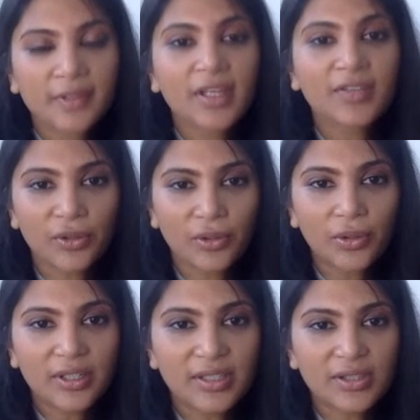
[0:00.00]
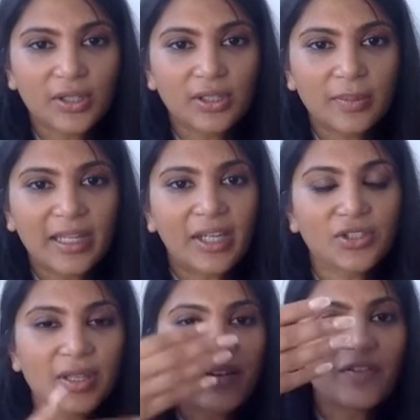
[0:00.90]
if you're concerned about that,
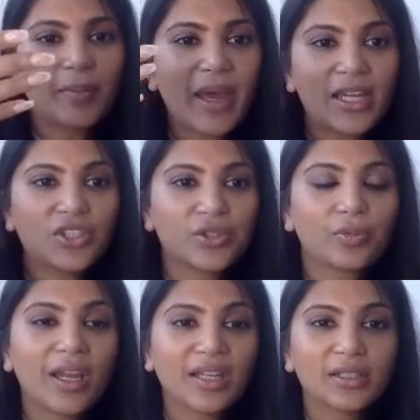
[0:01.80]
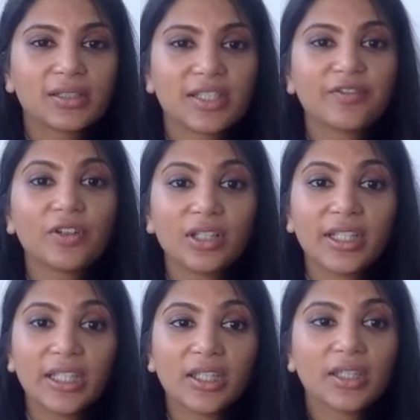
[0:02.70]
because every page is
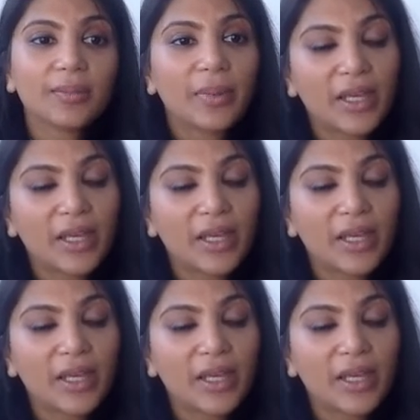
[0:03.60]
differently by